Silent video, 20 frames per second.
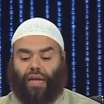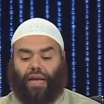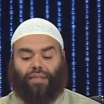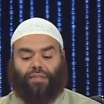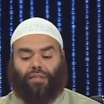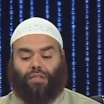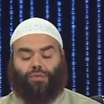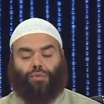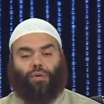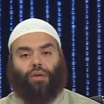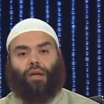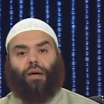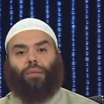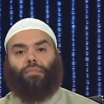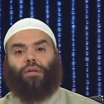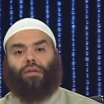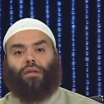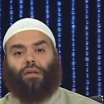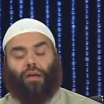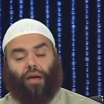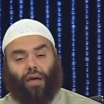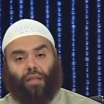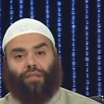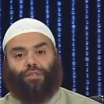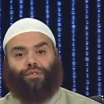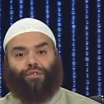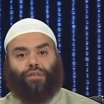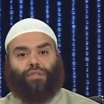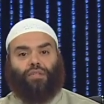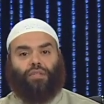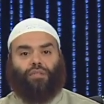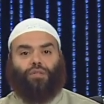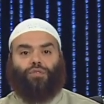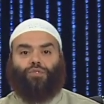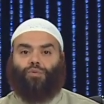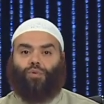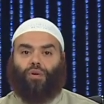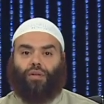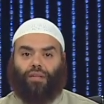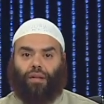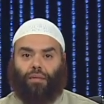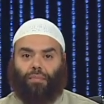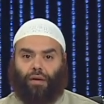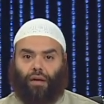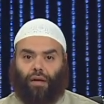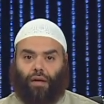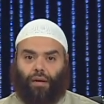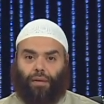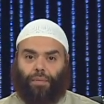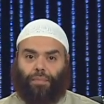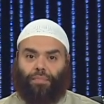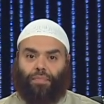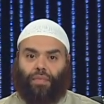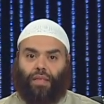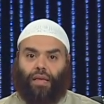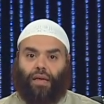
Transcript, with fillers: as it will come in other verses in Surat Al-Baqara.